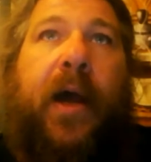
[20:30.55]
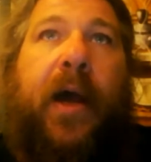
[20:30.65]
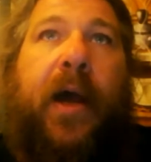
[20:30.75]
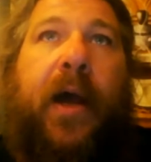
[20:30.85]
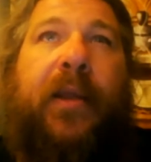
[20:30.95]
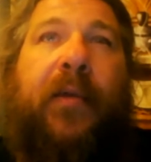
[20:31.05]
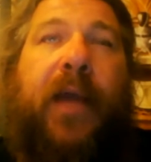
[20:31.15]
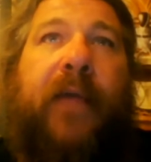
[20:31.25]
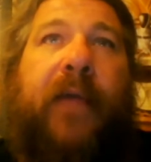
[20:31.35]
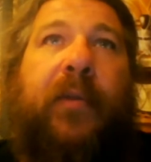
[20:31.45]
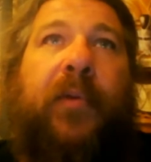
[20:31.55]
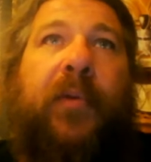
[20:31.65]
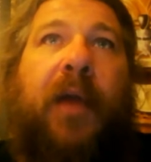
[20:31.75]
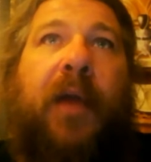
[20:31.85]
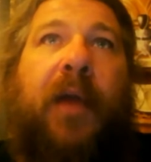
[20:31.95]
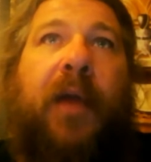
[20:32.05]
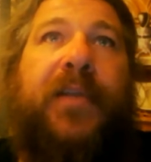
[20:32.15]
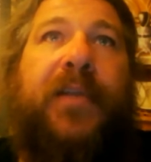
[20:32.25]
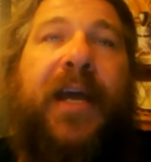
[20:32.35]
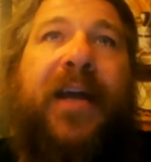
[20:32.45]
think they were having problems
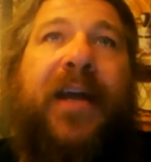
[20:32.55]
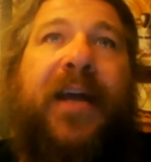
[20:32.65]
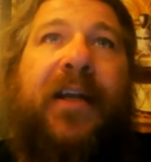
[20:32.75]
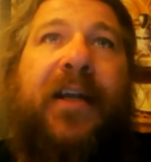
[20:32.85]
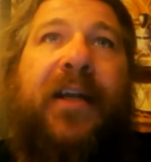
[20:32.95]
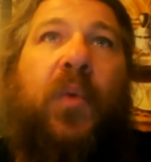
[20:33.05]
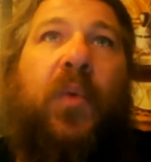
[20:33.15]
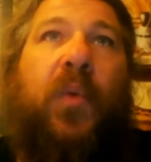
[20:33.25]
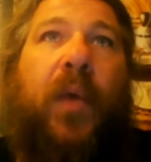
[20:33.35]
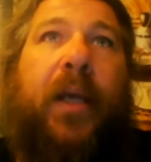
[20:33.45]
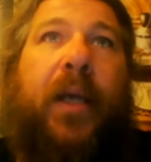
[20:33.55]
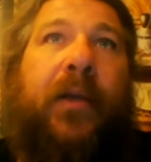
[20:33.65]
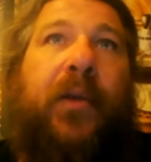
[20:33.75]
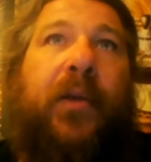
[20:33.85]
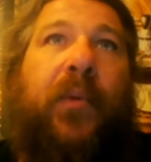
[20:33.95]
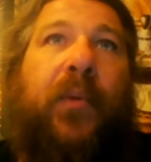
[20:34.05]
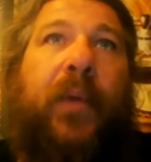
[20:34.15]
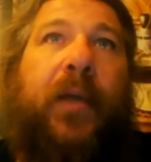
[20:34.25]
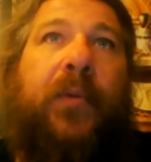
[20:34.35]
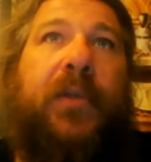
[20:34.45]
that when the
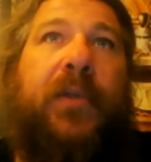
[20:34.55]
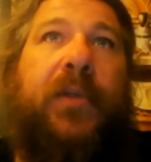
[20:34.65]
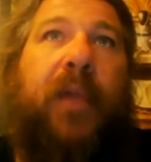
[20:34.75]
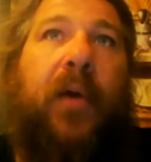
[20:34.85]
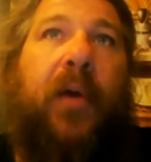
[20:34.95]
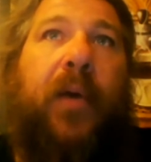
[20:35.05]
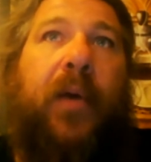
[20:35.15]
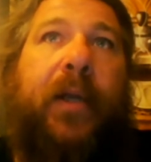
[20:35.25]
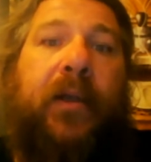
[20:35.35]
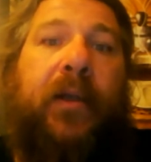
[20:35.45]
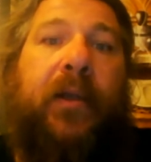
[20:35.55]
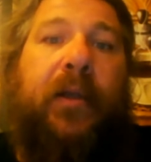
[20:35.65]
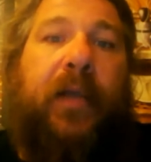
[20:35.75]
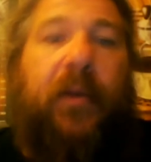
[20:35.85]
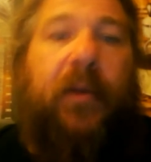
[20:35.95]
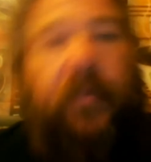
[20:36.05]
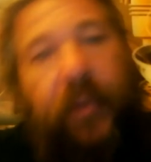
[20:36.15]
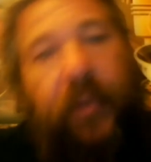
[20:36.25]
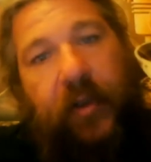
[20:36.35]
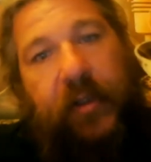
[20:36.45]
wind was blowing, they would
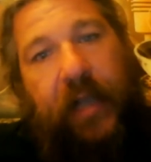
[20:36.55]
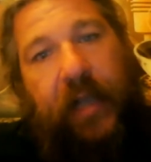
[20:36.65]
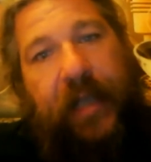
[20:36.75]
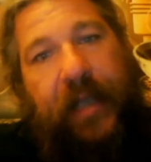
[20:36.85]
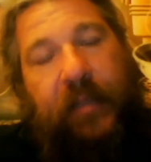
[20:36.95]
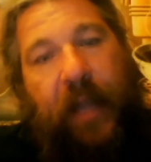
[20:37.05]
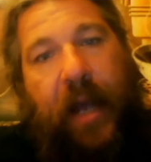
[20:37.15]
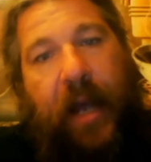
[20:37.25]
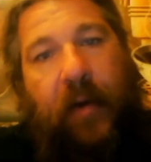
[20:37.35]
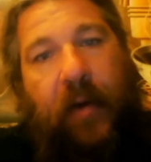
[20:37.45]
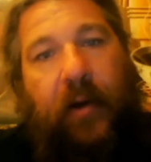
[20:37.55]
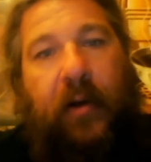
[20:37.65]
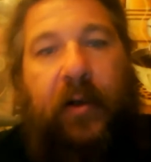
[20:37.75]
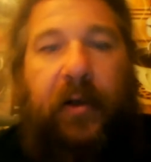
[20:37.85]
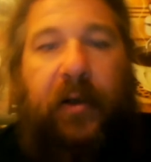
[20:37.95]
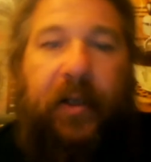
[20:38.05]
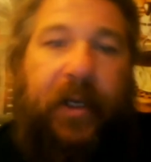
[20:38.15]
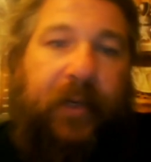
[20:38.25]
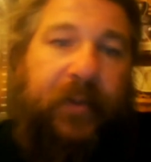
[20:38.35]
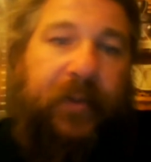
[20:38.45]
produce less power. And
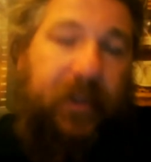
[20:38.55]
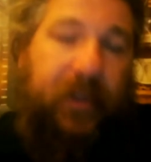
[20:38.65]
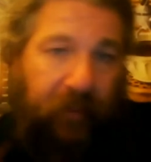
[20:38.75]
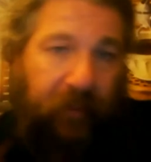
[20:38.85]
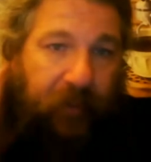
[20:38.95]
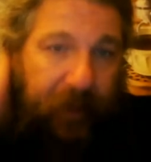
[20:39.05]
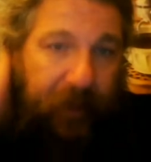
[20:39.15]
it was a really